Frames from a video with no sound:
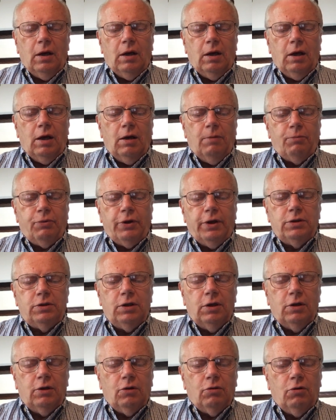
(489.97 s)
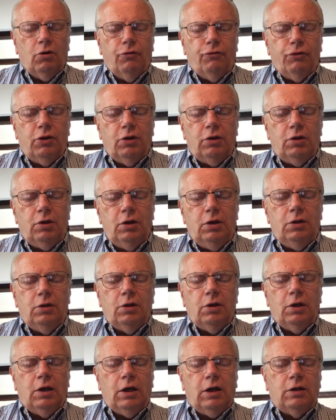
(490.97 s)
And placing it over the heat,
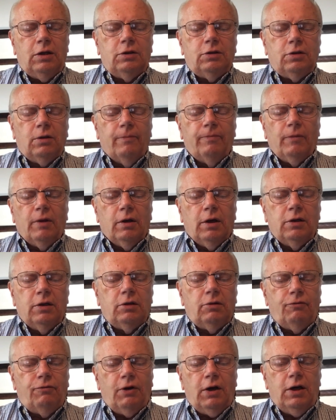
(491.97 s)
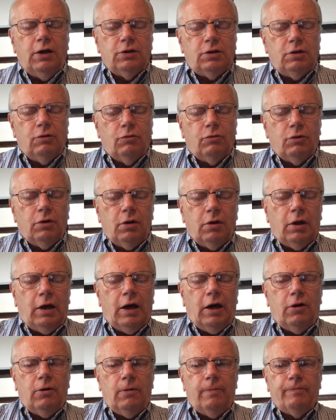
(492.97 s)
he has a device that will
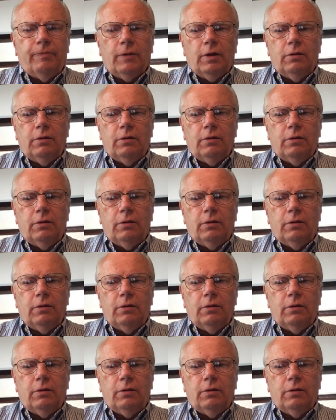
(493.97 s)
allow